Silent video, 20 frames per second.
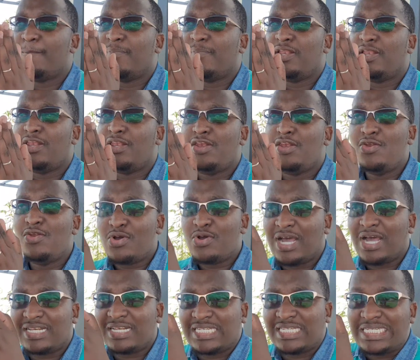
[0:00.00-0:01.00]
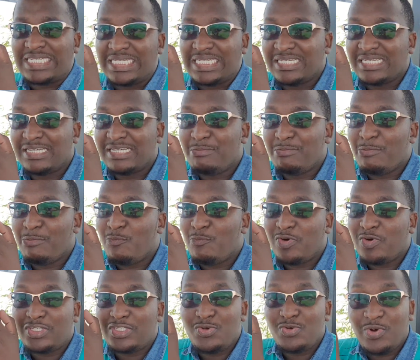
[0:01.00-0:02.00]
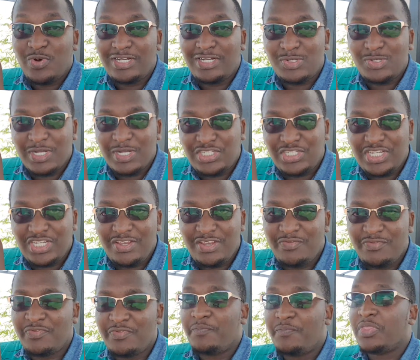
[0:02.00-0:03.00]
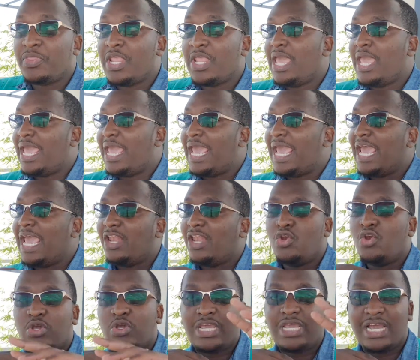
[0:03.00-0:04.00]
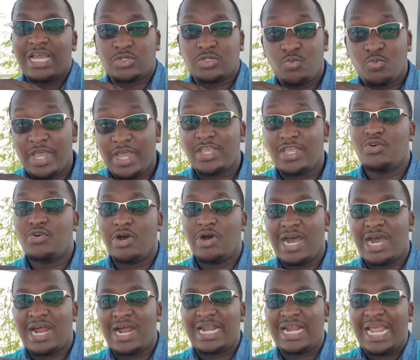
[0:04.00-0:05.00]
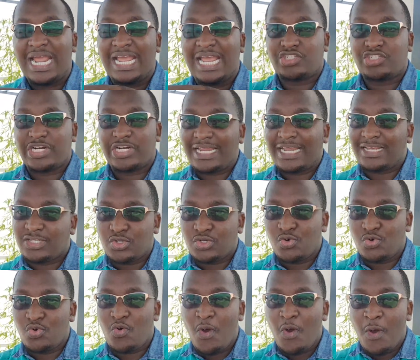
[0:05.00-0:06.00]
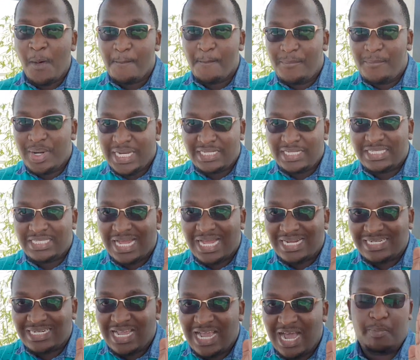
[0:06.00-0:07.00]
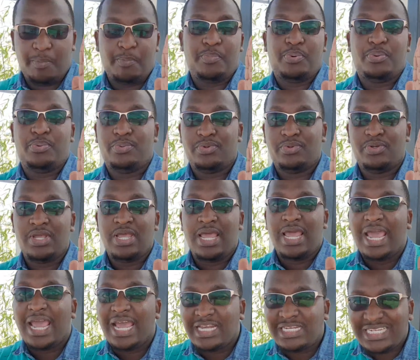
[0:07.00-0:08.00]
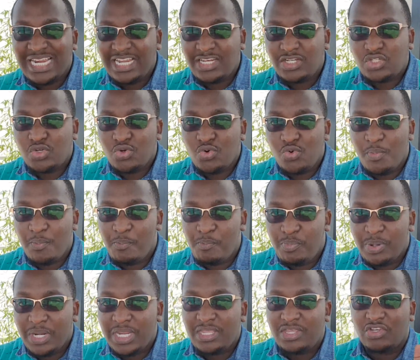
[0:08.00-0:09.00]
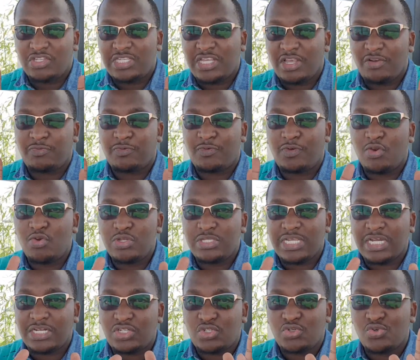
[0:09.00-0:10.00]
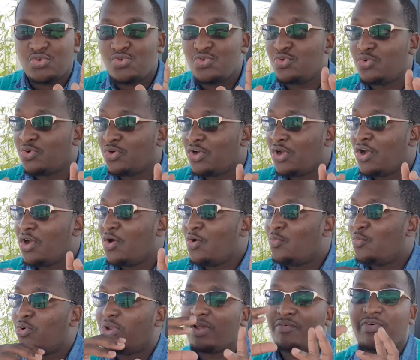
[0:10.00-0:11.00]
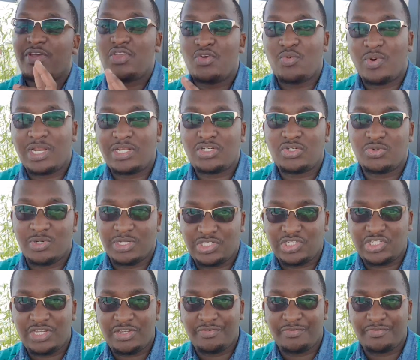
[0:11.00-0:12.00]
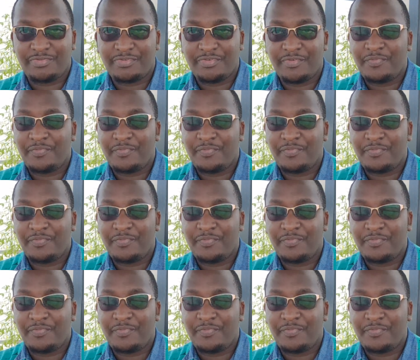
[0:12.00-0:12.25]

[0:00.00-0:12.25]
look at what you want to achieve and looking at where you are and trying to bridge that gap and trying to bring yourself closer to whatever you want to achieve,